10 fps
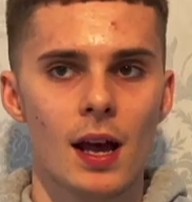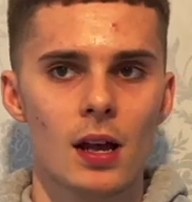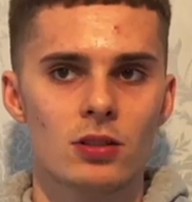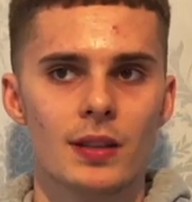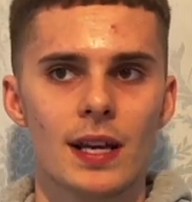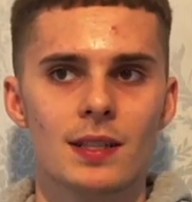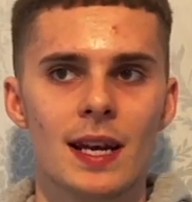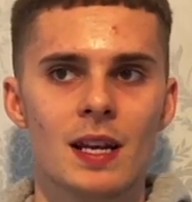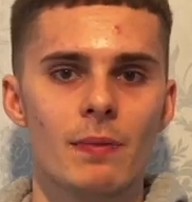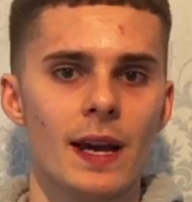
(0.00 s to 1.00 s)
So that's
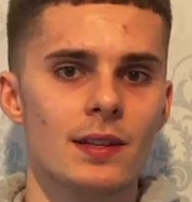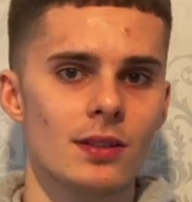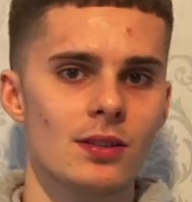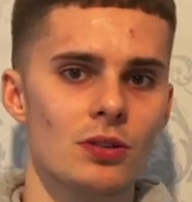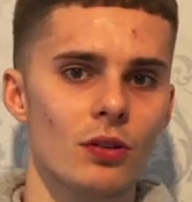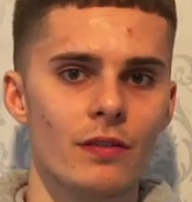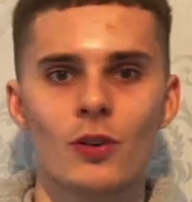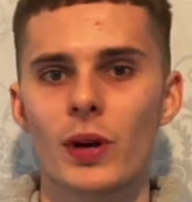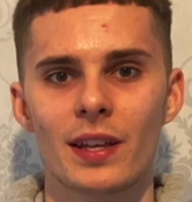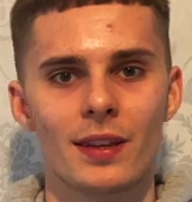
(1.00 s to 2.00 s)
any pace is sort of
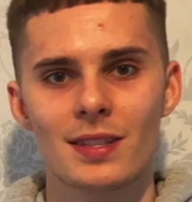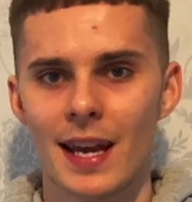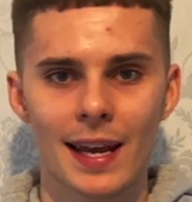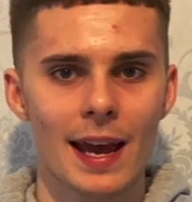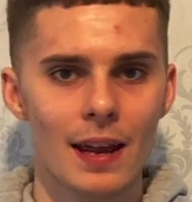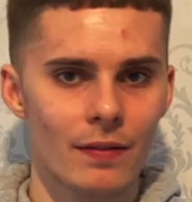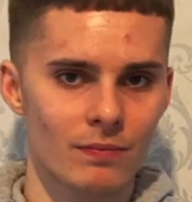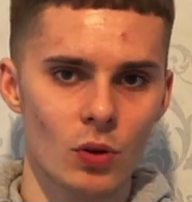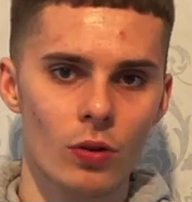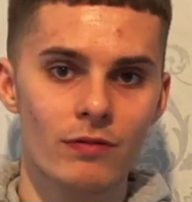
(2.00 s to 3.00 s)
quicker than 10K
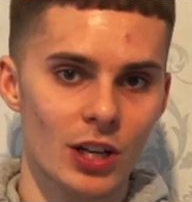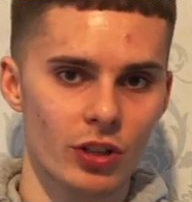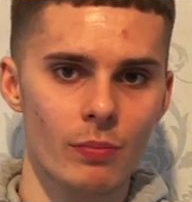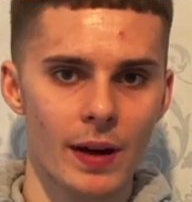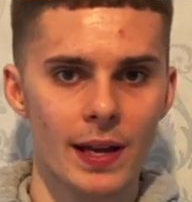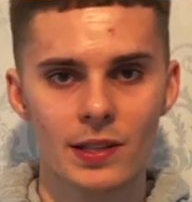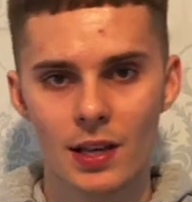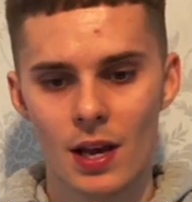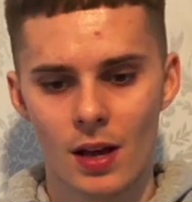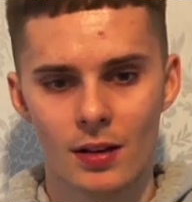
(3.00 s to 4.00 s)
or threshold pace
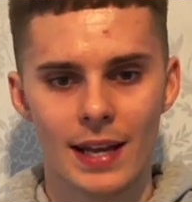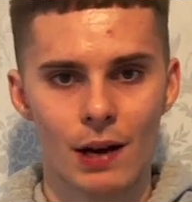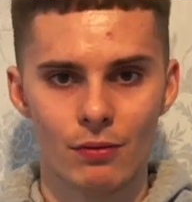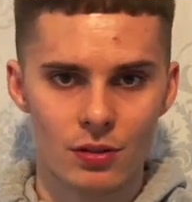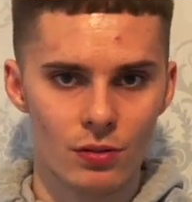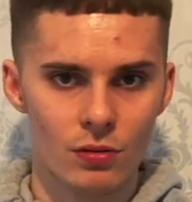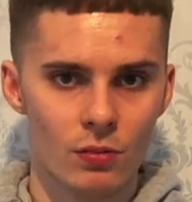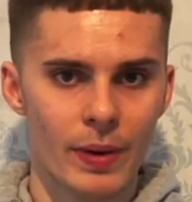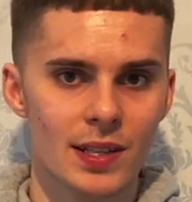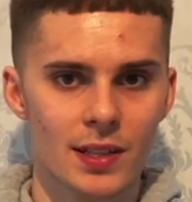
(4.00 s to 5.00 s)
down to
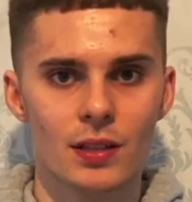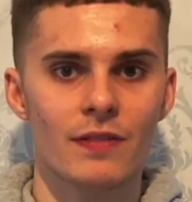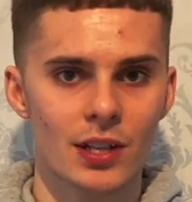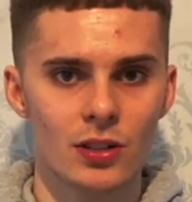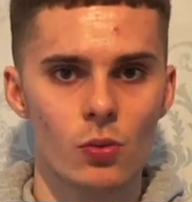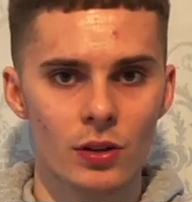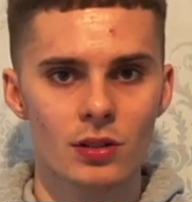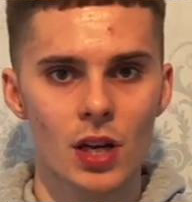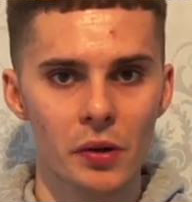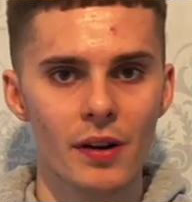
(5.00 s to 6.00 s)
basically as fast as you want
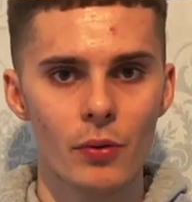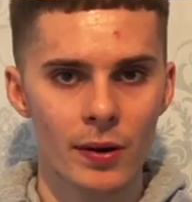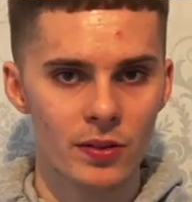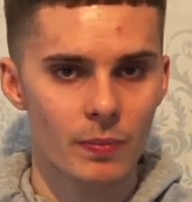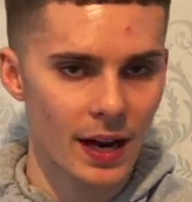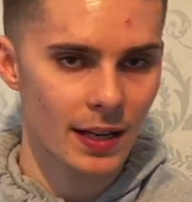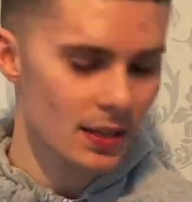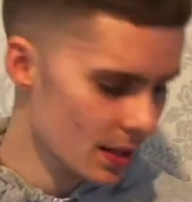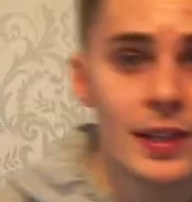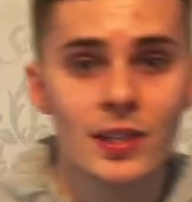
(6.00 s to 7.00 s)
to go without wearing
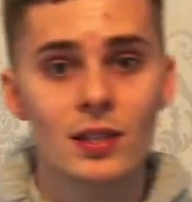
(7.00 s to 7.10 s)
spikes. This is